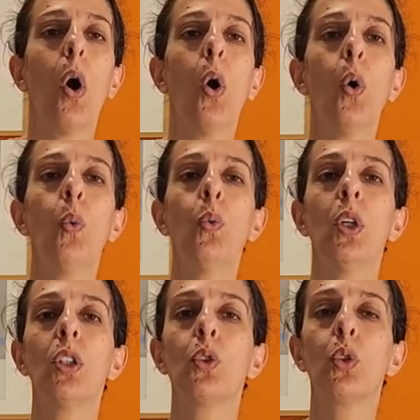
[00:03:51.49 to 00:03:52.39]

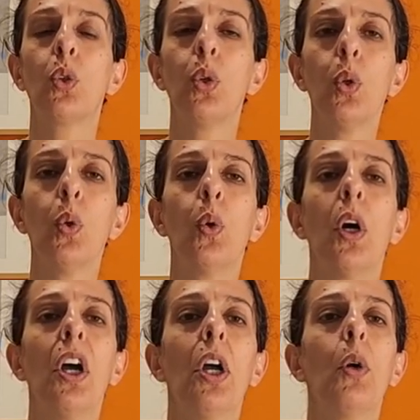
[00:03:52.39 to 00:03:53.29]
oh
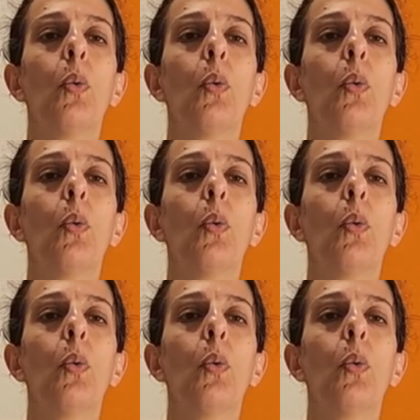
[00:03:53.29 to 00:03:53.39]
two,